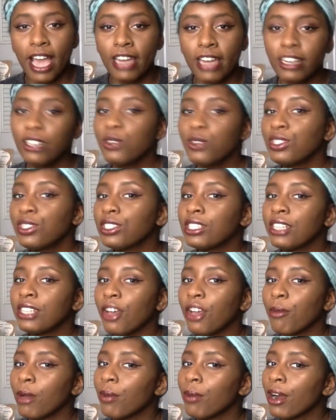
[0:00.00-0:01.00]
I didn't use it today
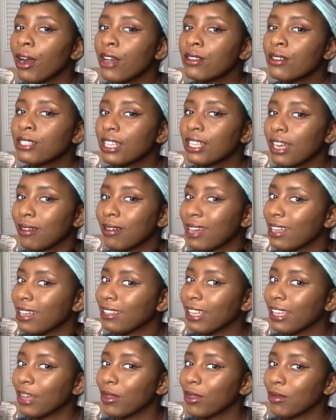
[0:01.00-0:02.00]
on my brows, and I kind of
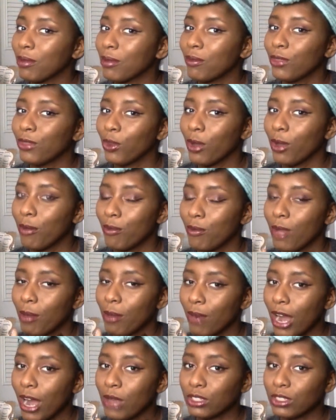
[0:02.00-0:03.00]
like the way my
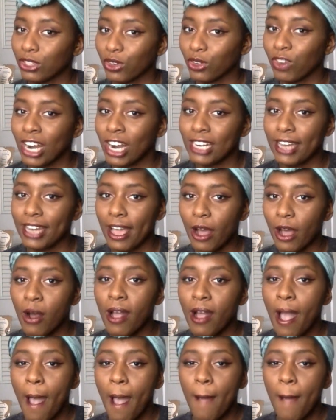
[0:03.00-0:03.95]
brows look right now,